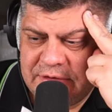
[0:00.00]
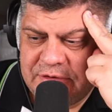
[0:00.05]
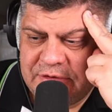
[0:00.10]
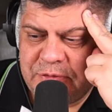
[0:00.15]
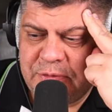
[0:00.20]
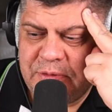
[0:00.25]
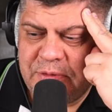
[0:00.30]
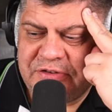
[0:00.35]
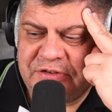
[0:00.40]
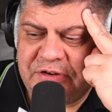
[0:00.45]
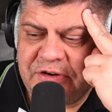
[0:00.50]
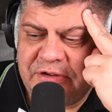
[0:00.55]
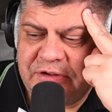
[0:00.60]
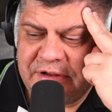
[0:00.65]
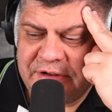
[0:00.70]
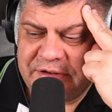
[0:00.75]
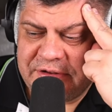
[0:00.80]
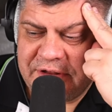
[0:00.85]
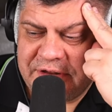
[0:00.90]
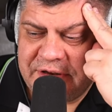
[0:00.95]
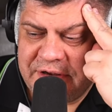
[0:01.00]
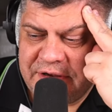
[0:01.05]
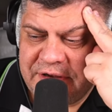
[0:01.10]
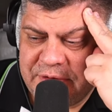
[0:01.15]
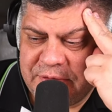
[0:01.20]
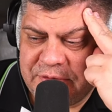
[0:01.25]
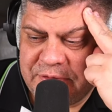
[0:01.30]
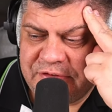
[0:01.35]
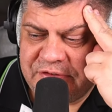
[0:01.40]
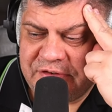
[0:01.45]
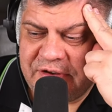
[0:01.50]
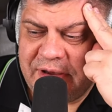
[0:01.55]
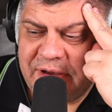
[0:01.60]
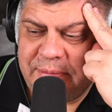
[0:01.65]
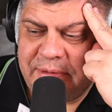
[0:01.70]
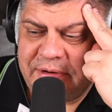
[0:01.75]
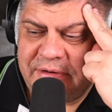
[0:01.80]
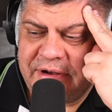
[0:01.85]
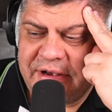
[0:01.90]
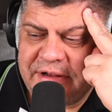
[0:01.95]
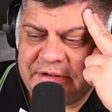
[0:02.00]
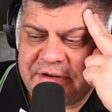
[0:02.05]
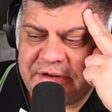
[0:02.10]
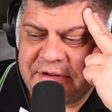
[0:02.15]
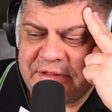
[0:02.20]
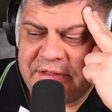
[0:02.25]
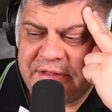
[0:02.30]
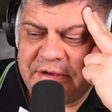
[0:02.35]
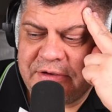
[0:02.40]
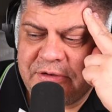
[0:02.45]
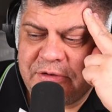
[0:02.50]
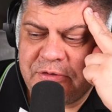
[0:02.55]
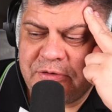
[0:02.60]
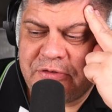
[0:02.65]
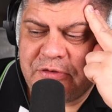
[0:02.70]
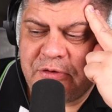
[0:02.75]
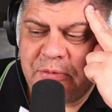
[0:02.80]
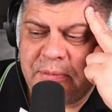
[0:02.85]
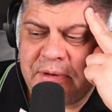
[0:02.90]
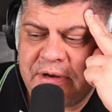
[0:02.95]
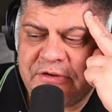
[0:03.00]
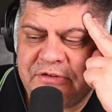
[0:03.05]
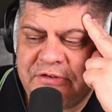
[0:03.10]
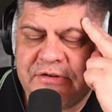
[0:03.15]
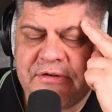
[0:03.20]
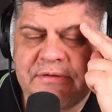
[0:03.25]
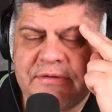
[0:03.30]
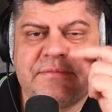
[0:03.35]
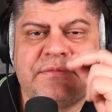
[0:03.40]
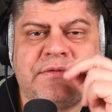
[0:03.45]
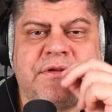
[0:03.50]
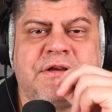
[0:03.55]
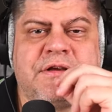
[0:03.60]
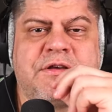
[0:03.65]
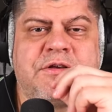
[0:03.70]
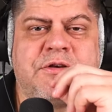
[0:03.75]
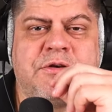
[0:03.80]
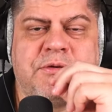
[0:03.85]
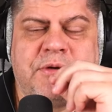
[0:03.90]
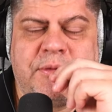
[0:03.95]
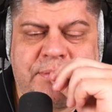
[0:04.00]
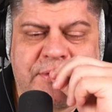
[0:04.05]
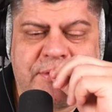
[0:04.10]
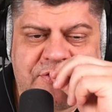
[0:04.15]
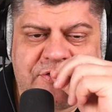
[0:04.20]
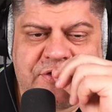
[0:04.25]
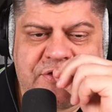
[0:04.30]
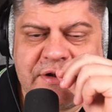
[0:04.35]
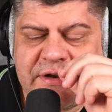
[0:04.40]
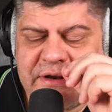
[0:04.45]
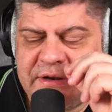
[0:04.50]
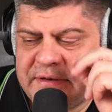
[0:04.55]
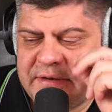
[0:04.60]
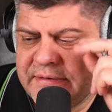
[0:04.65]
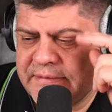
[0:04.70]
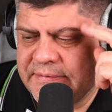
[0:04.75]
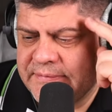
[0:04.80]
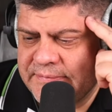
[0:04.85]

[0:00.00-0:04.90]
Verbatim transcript: Switzerland in the house. Cyberwriter, thank you so much. Thank you. Appreciate it.